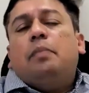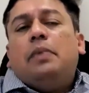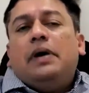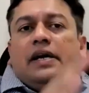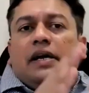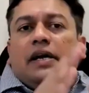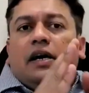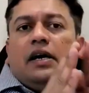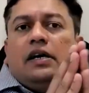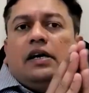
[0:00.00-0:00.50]

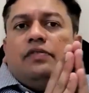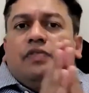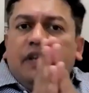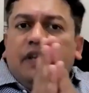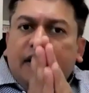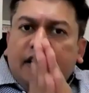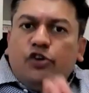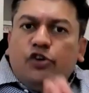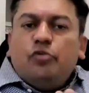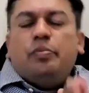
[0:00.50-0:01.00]
But
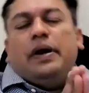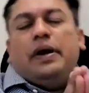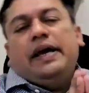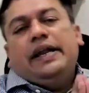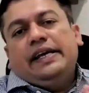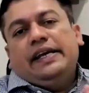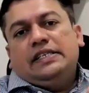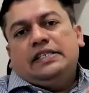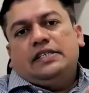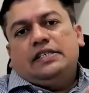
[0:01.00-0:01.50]
we need to
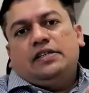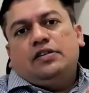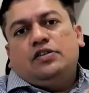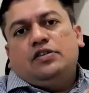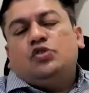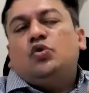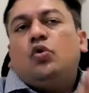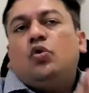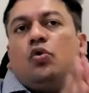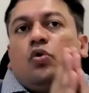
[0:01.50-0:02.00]
manage it.
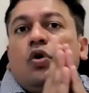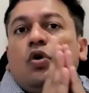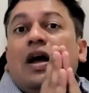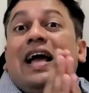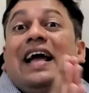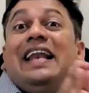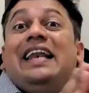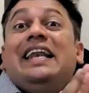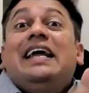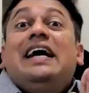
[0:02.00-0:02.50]
So,
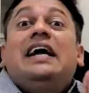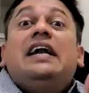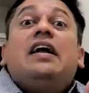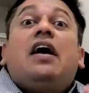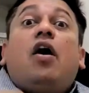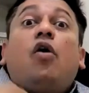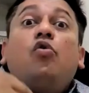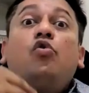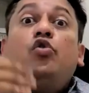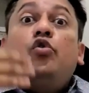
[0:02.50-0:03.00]

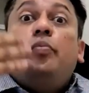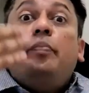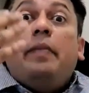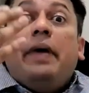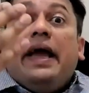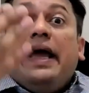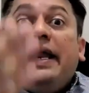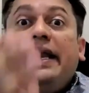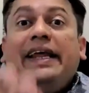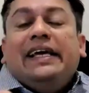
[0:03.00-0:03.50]
learn how to
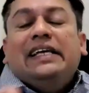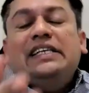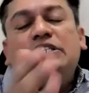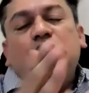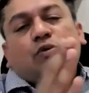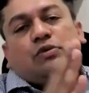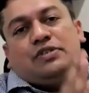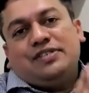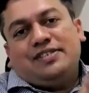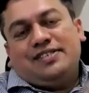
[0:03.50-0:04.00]

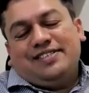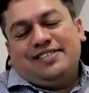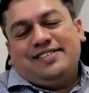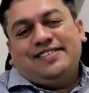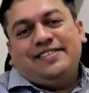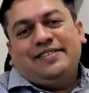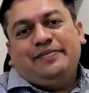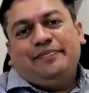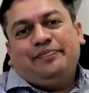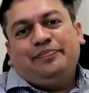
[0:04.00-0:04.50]
manage your
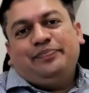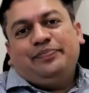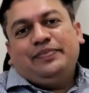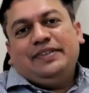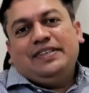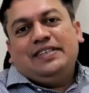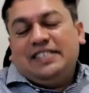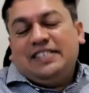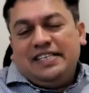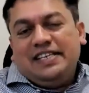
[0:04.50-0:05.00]
stress.
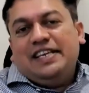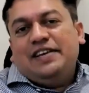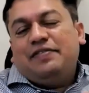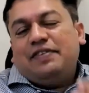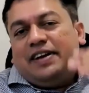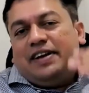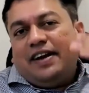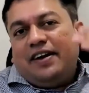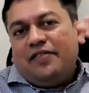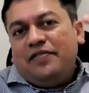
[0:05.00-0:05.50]
See,
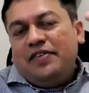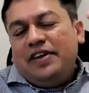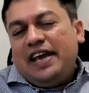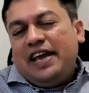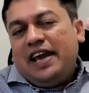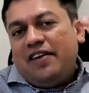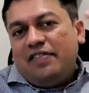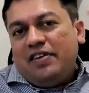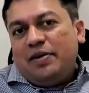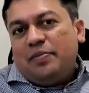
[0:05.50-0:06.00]
even
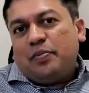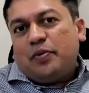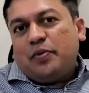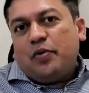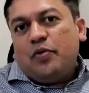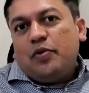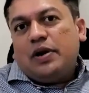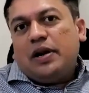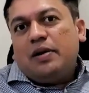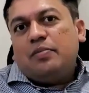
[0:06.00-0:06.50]
we have a
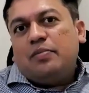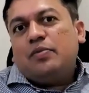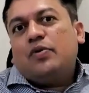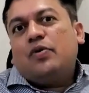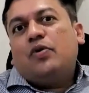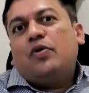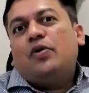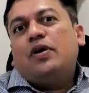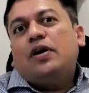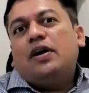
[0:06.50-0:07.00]
program
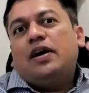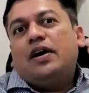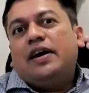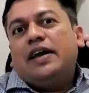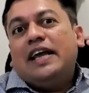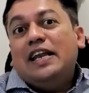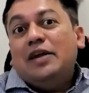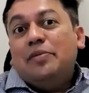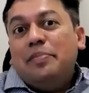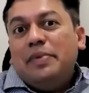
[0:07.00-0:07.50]
called
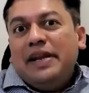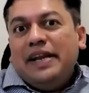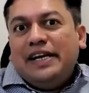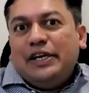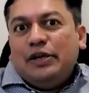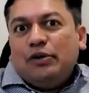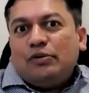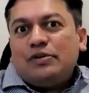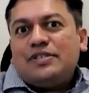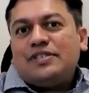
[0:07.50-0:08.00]

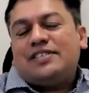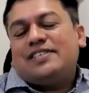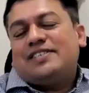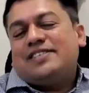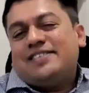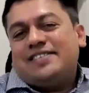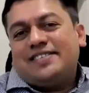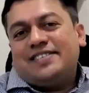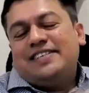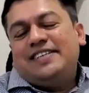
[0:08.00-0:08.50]
Eliminate Your
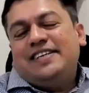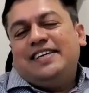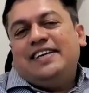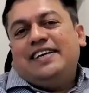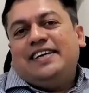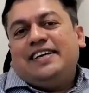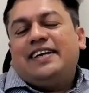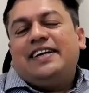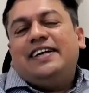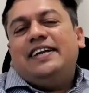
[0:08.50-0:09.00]
Stress,
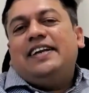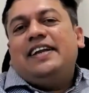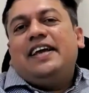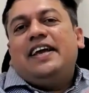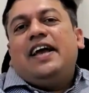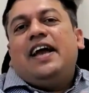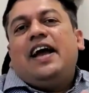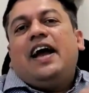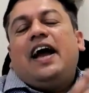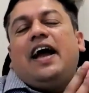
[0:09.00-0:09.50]
right?
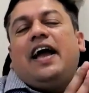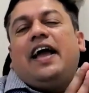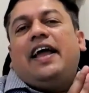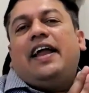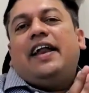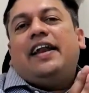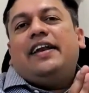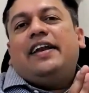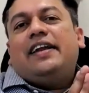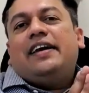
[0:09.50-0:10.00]

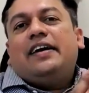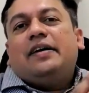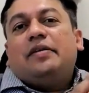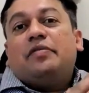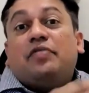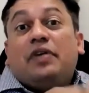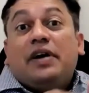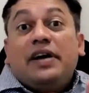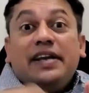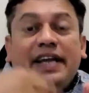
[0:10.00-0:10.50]
And
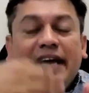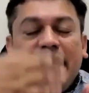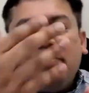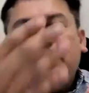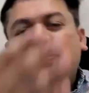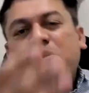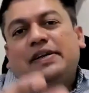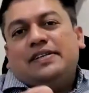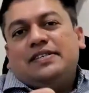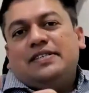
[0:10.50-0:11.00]
find
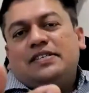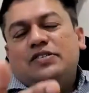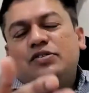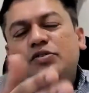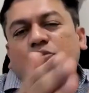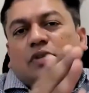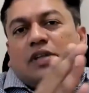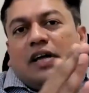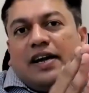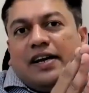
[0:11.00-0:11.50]
happiness.
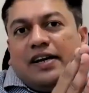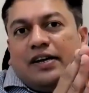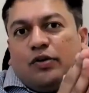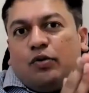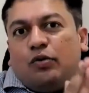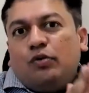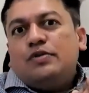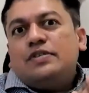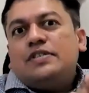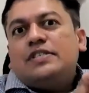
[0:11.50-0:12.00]
So that
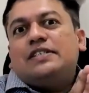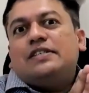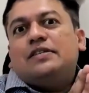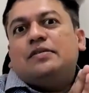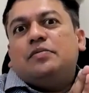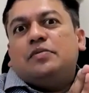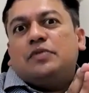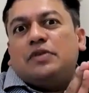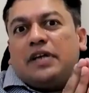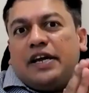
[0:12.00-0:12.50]
course,
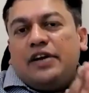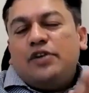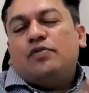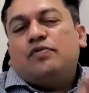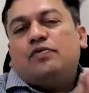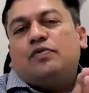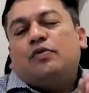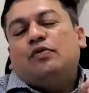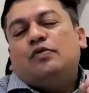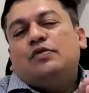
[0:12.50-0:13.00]
kind
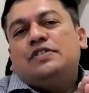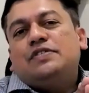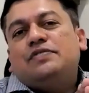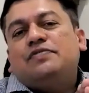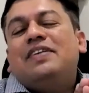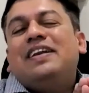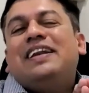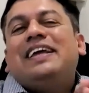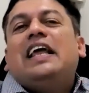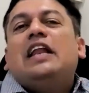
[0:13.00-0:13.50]
of
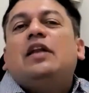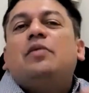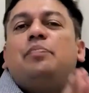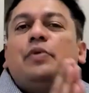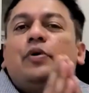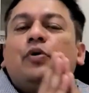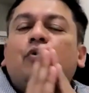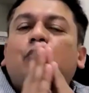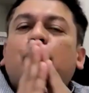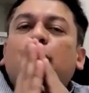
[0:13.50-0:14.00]
course, will help
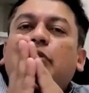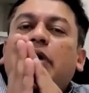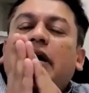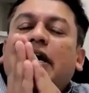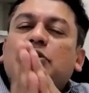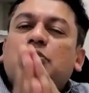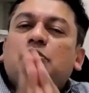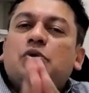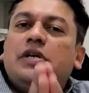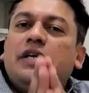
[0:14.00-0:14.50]
you to
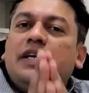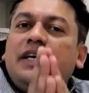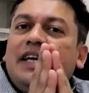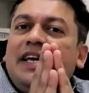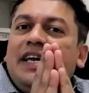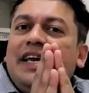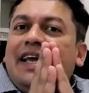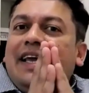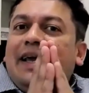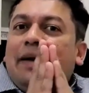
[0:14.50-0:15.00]

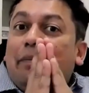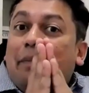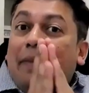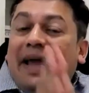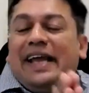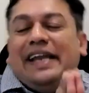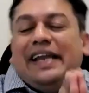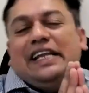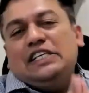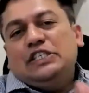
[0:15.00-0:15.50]
actually
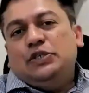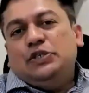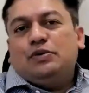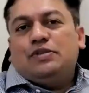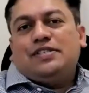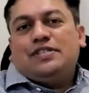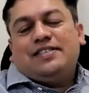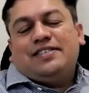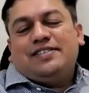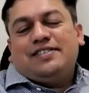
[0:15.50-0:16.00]
manage
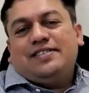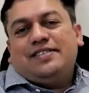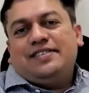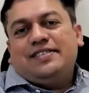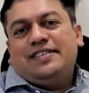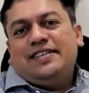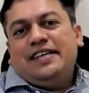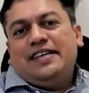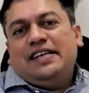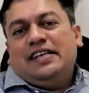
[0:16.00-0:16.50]
your
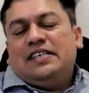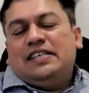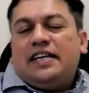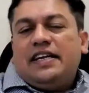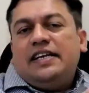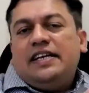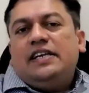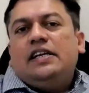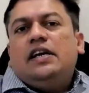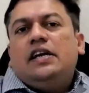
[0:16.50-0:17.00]
stress,
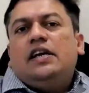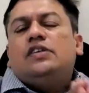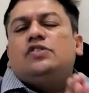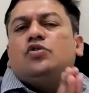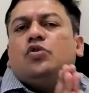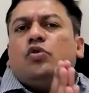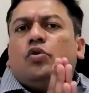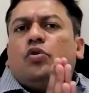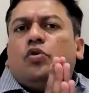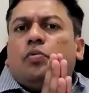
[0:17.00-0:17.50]
right?
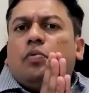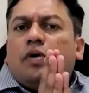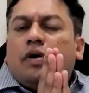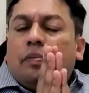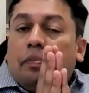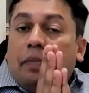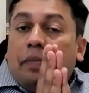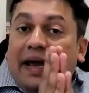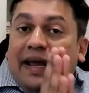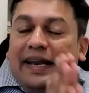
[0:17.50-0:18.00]
So
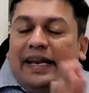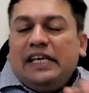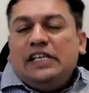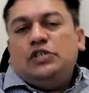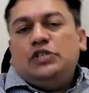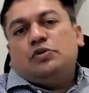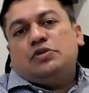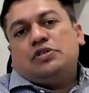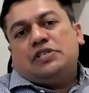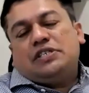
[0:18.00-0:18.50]

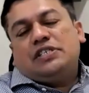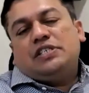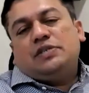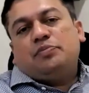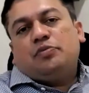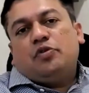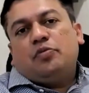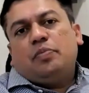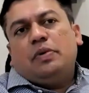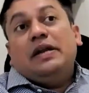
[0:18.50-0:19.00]
manage your
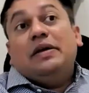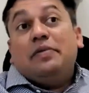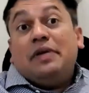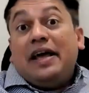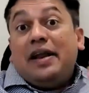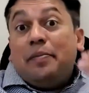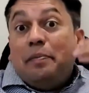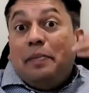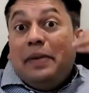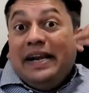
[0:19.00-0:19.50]
stress properly,
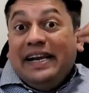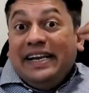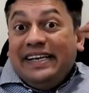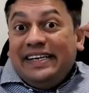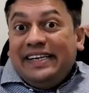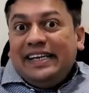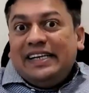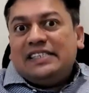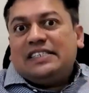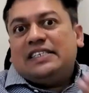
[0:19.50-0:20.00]
and
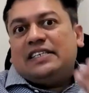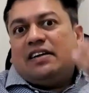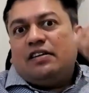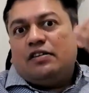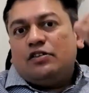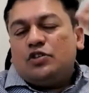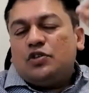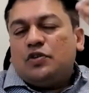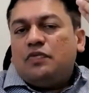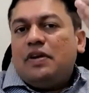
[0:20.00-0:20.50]
meditation
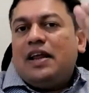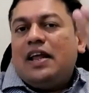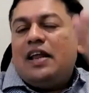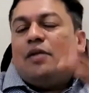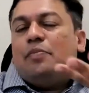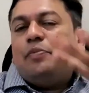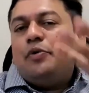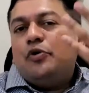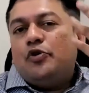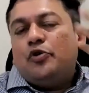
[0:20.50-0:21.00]
also will
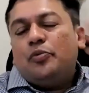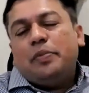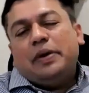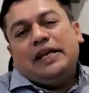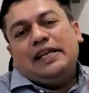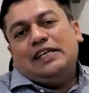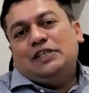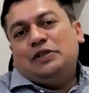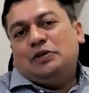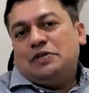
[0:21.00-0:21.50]
help you to
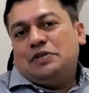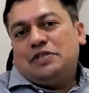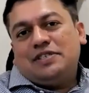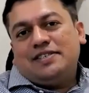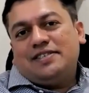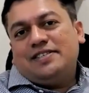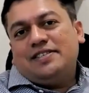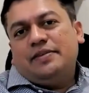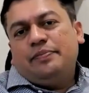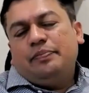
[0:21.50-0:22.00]
manage your
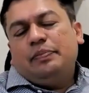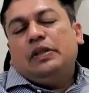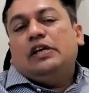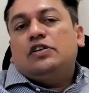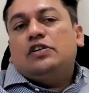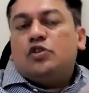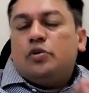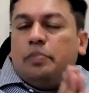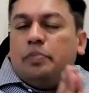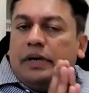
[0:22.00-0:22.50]
stress.
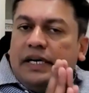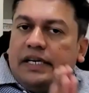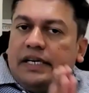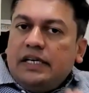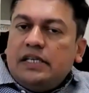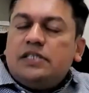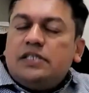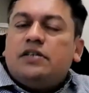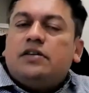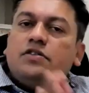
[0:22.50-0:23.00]
So
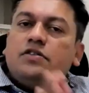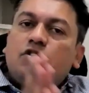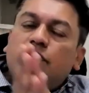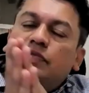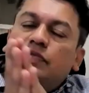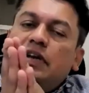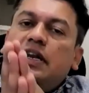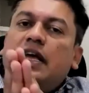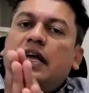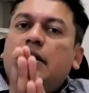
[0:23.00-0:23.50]
meditation also
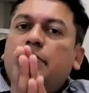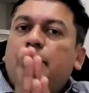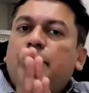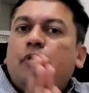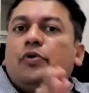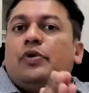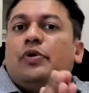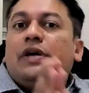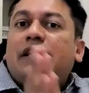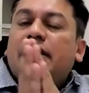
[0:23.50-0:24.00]
will help
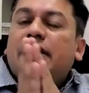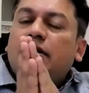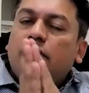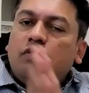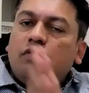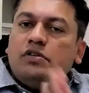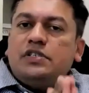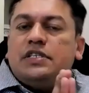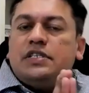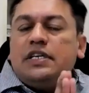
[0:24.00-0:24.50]
you to get a
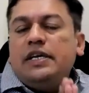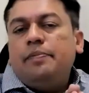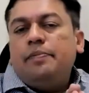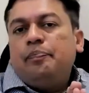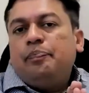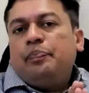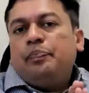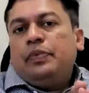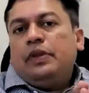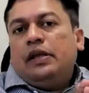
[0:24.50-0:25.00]
good
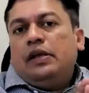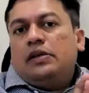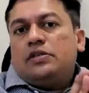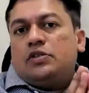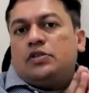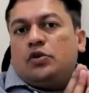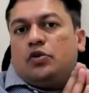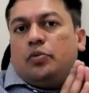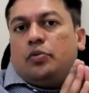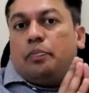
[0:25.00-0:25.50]
sleep.
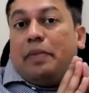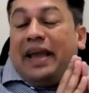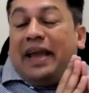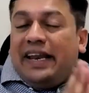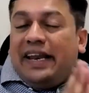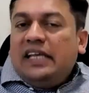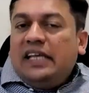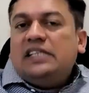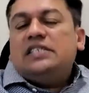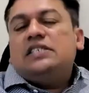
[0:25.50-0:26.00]
So
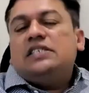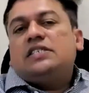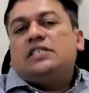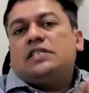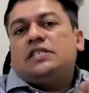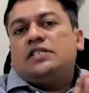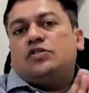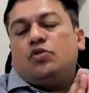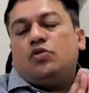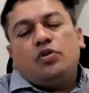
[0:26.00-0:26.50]
managing
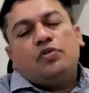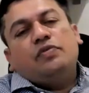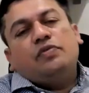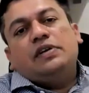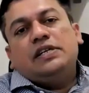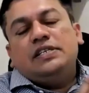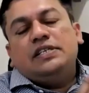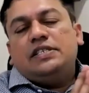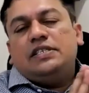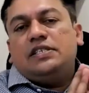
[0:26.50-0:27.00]
stress or
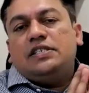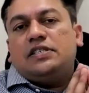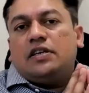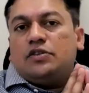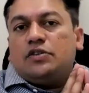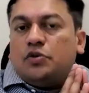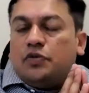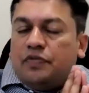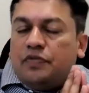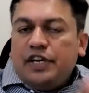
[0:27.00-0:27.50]
worries is
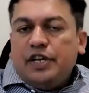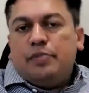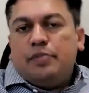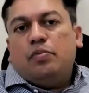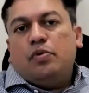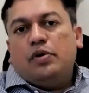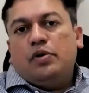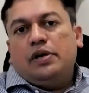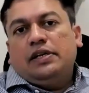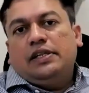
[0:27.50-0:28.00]
also very
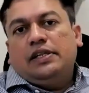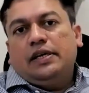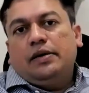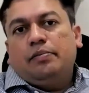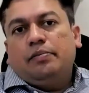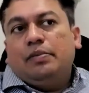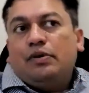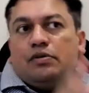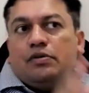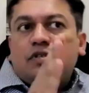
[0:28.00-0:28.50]
important
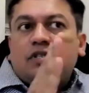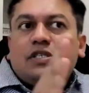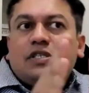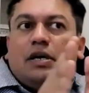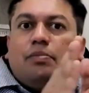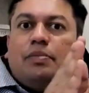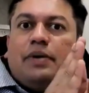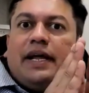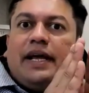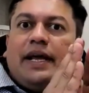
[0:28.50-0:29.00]
thing, because
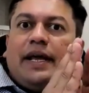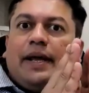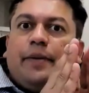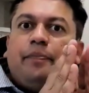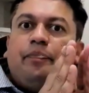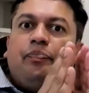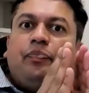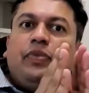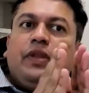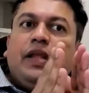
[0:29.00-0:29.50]

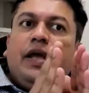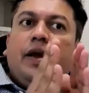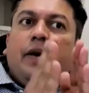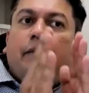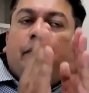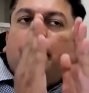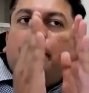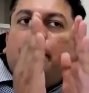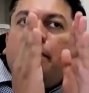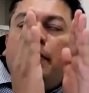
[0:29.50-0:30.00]
sometimes
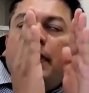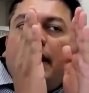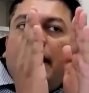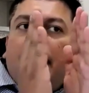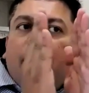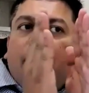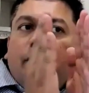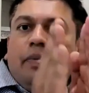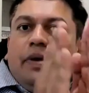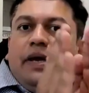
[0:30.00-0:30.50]

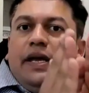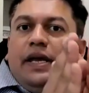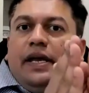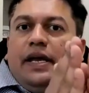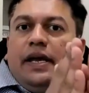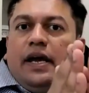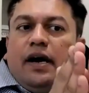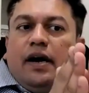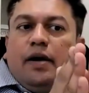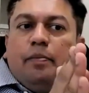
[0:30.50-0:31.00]

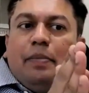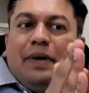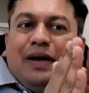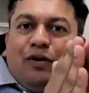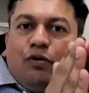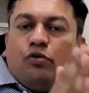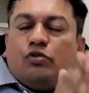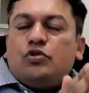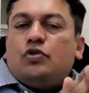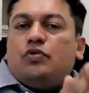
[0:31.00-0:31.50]
maybe
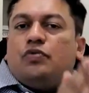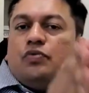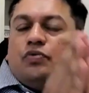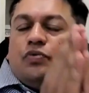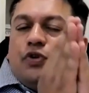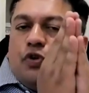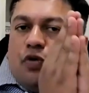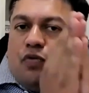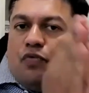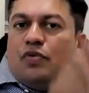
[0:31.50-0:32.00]
because of
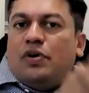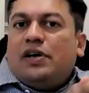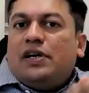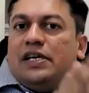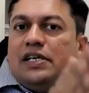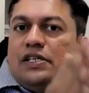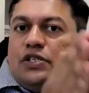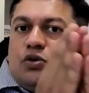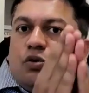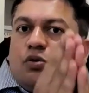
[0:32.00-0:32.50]
your
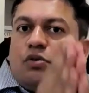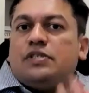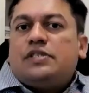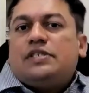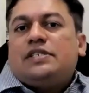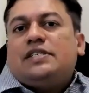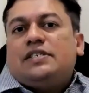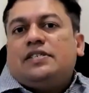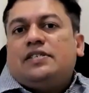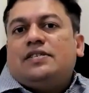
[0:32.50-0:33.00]
worries or
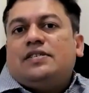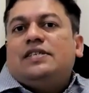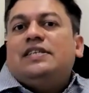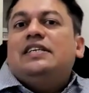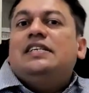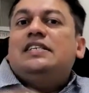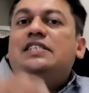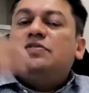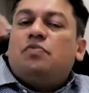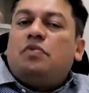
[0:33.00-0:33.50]
stress
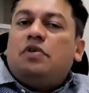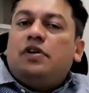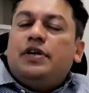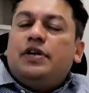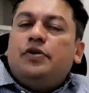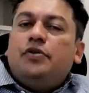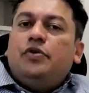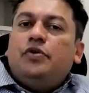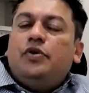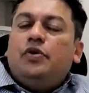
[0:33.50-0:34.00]
is
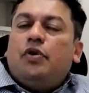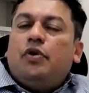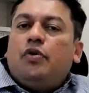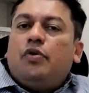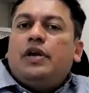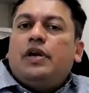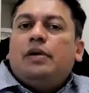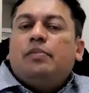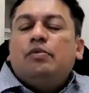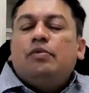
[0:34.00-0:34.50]
what you are
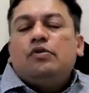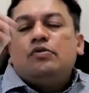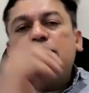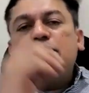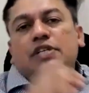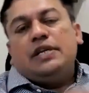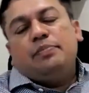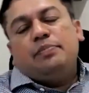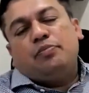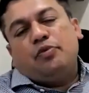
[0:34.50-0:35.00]
not able to
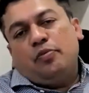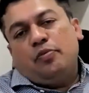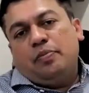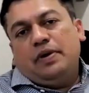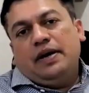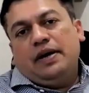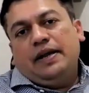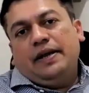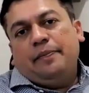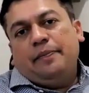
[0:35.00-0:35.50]
sleep
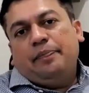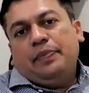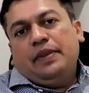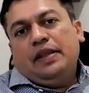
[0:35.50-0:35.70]
properly.